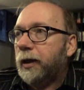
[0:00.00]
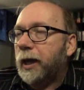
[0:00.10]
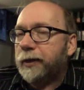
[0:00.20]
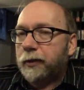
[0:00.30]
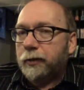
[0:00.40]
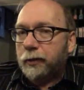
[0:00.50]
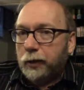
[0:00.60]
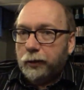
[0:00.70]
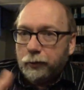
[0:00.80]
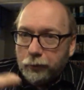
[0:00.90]
has it
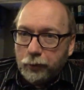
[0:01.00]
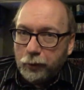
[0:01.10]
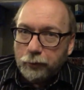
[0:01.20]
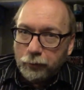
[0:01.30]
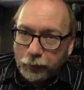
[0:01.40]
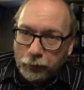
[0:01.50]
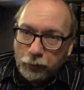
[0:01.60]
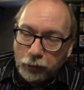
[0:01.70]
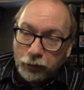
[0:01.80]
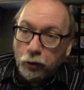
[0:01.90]
like like
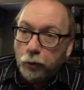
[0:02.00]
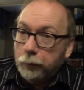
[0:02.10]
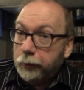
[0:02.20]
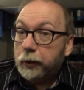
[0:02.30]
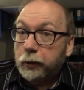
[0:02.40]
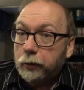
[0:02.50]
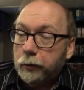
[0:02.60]
is globally seen,